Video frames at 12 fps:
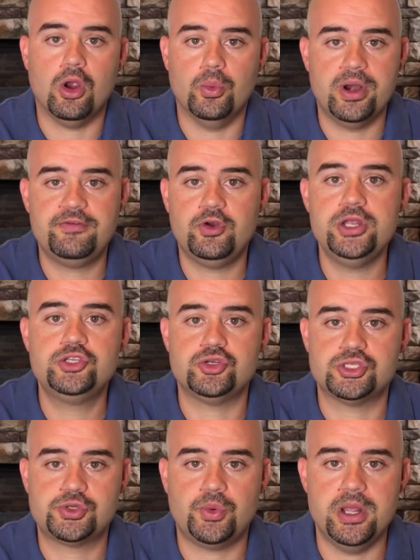whatever
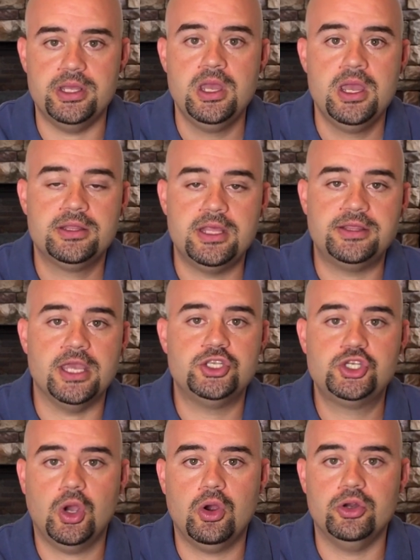interest rate that they
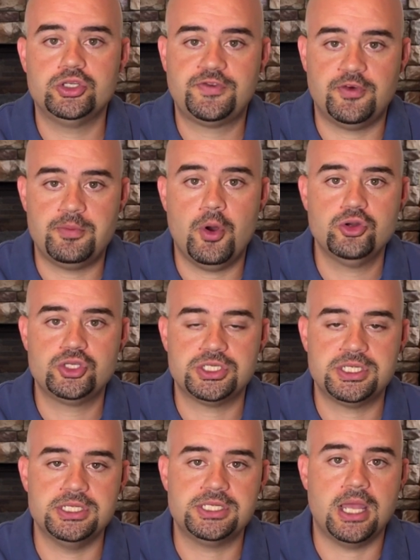charge for
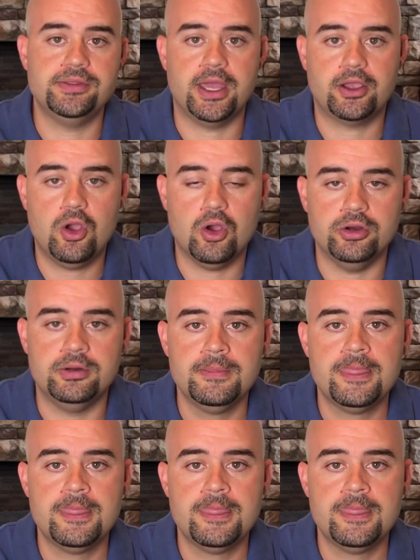purchases on that card.